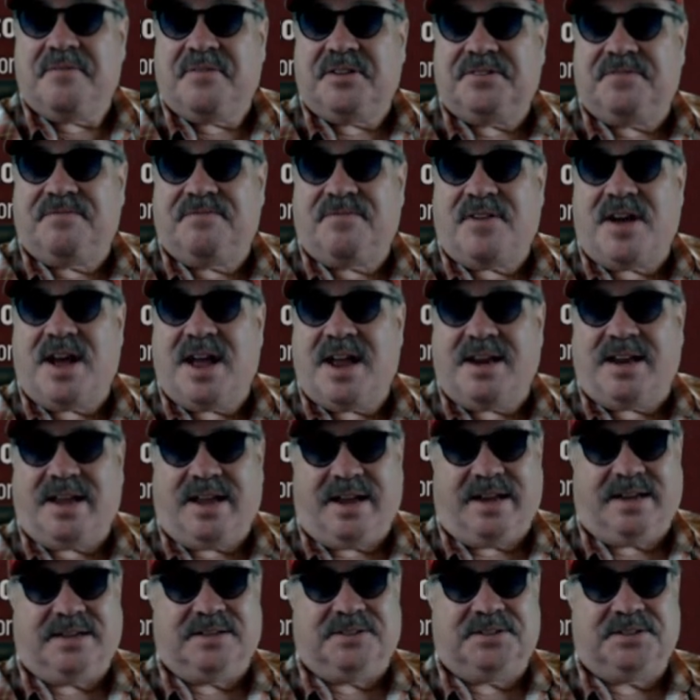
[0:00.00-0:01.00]
its
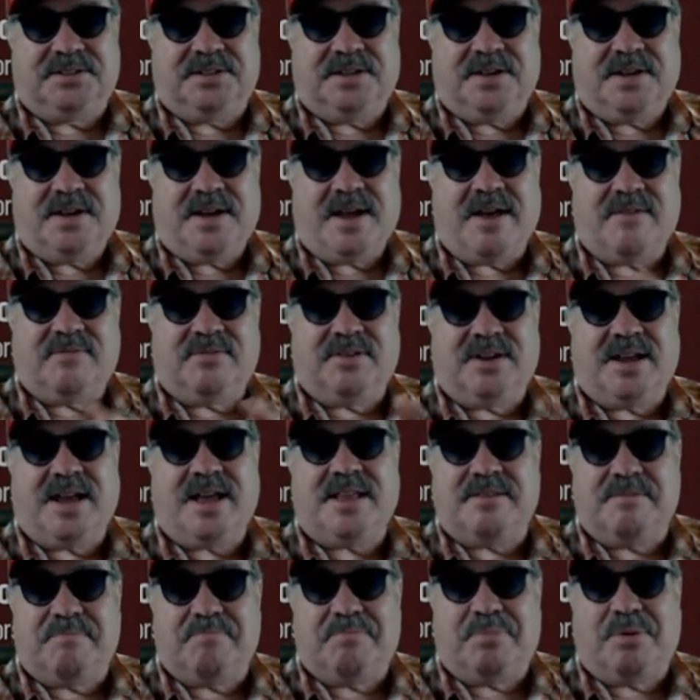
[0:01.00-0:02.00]
findings have
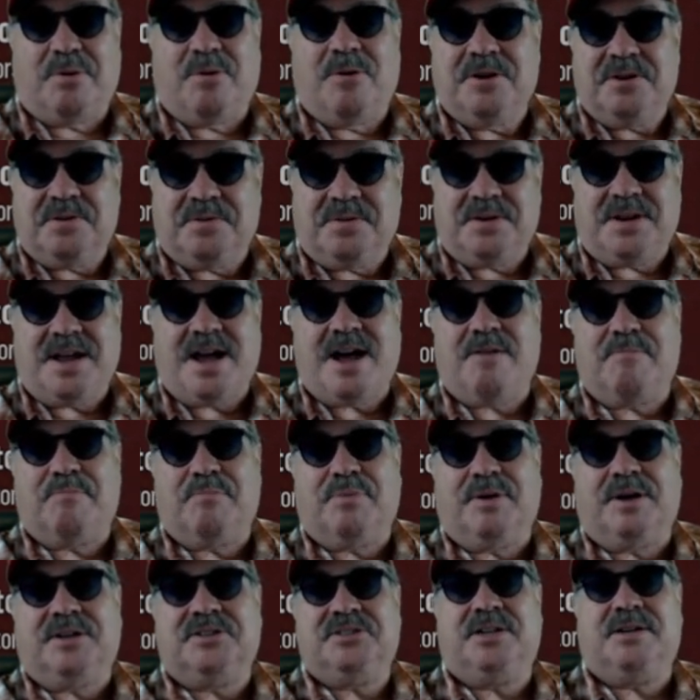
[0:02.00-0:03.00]
led the board to
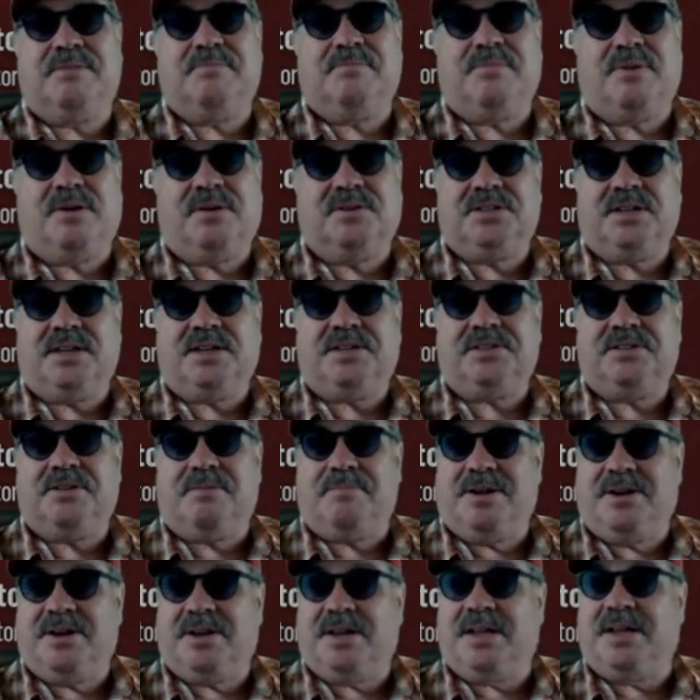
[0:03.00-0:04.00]
doubt President Moseley's
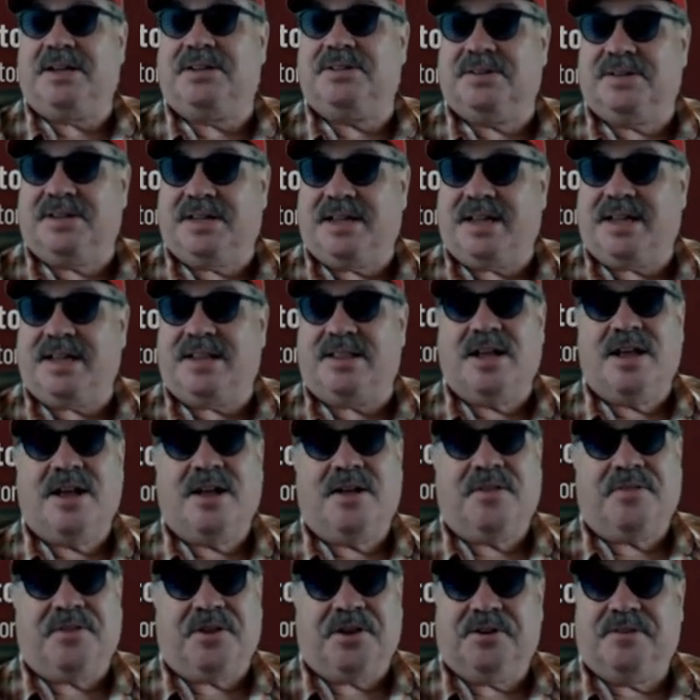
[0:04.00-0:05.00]
ability to lead
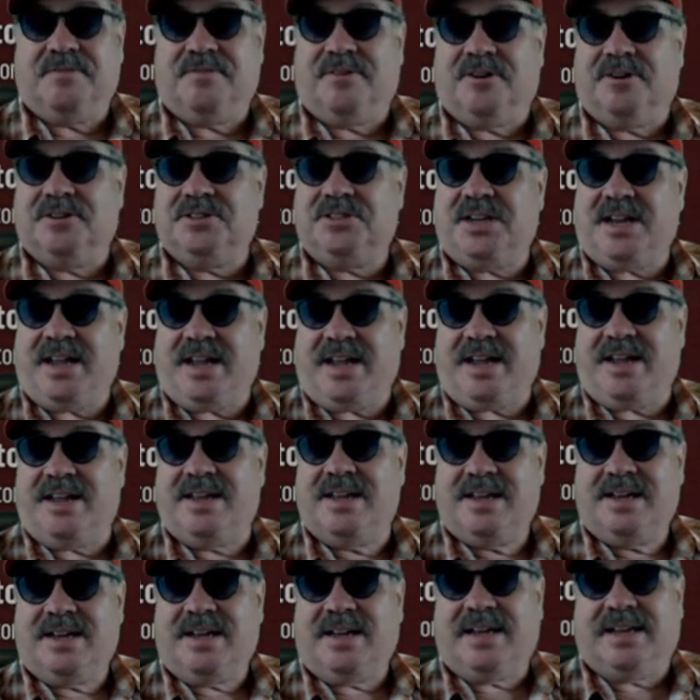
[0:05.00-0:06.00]
the university.
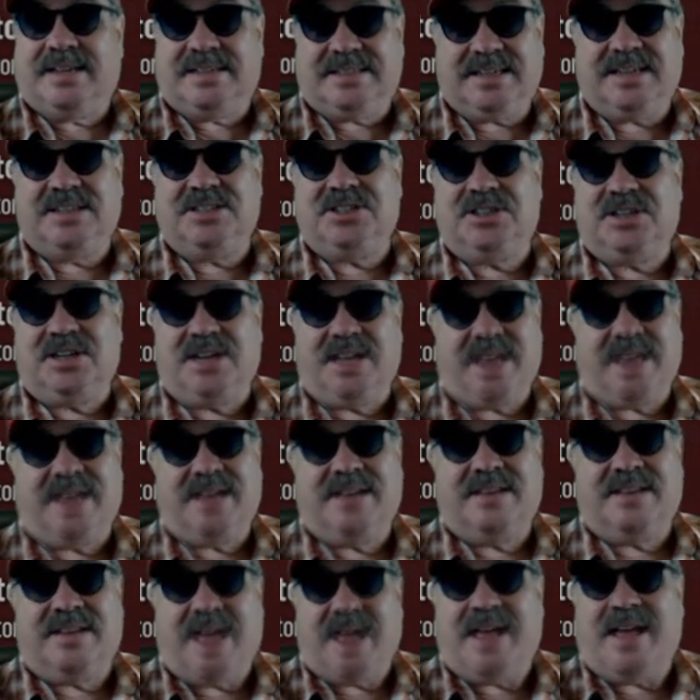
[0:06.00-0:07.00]

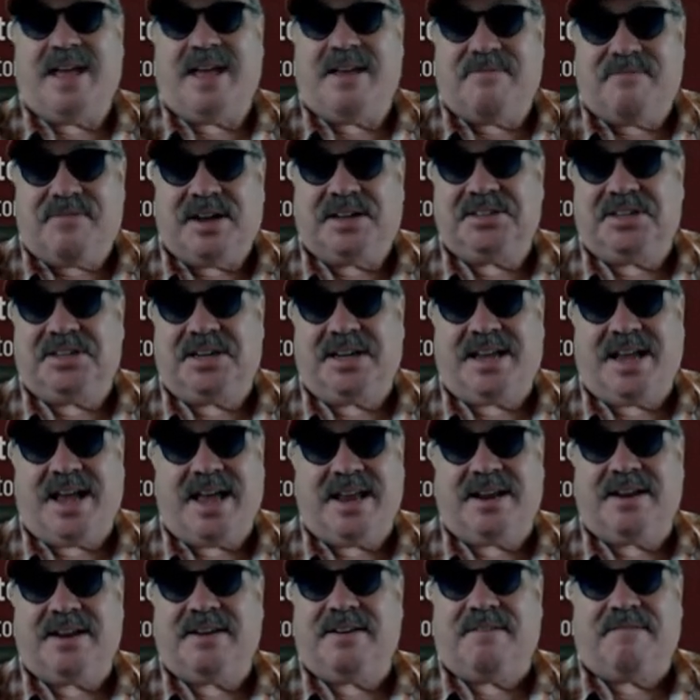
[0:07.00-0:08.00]
Essentially, they
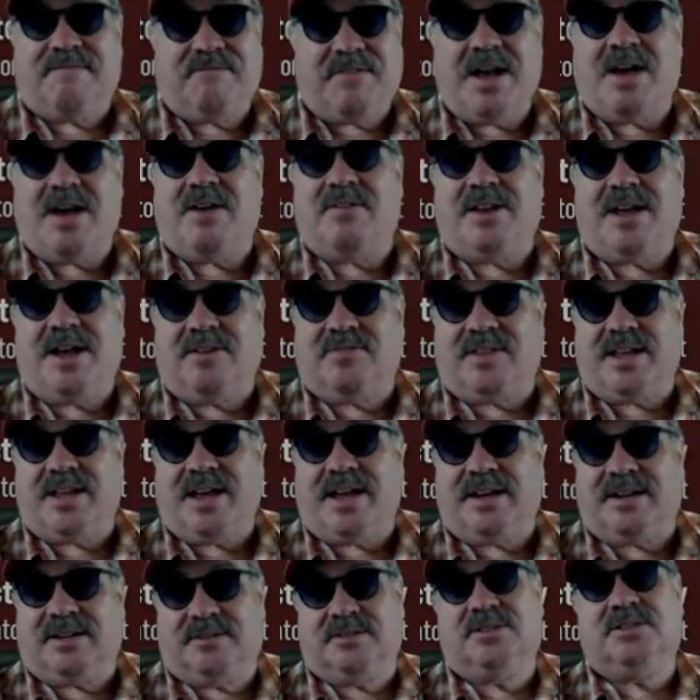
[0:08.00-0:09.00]
investigated and found out
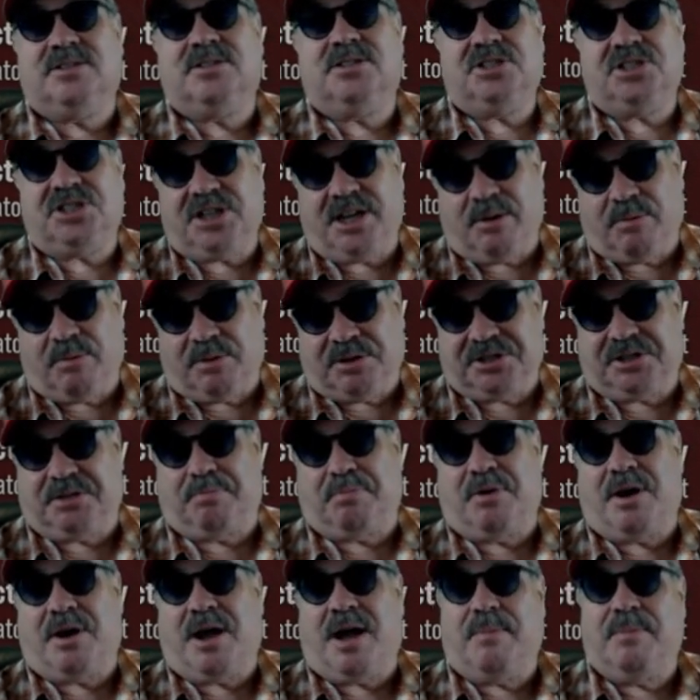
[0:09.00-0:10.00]
that she was the
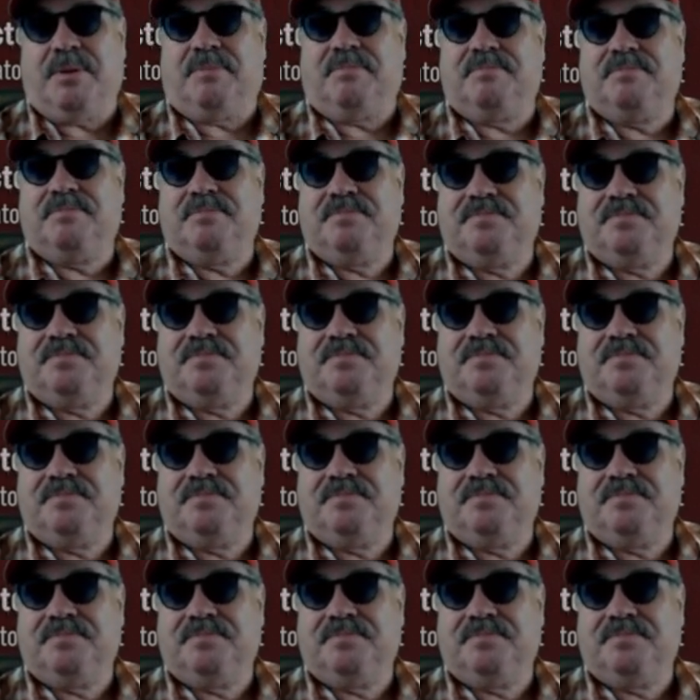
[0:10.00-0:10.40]
problem.